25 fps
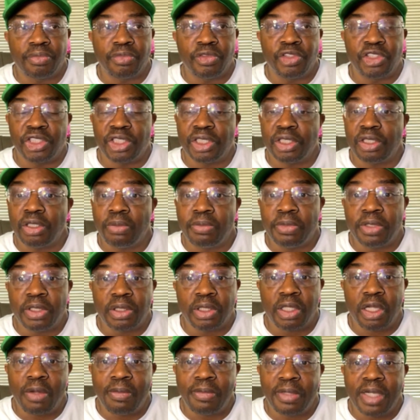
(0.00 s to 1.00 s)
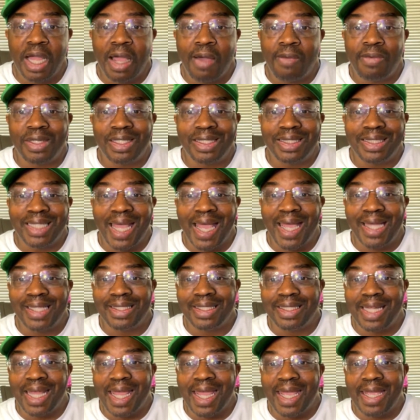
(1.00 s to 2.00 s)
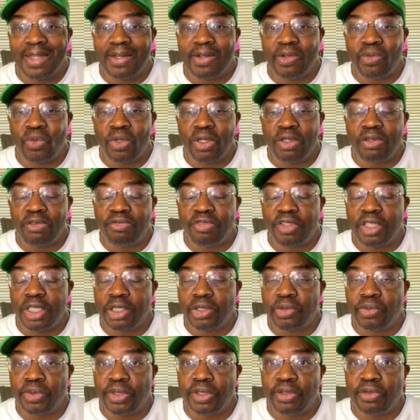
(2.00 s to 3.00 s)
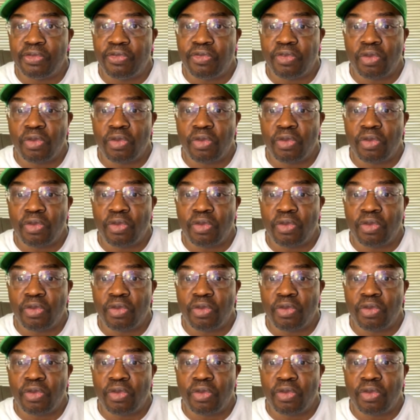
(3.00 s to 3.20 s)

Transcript: gym and coming out with a 90-81 victory.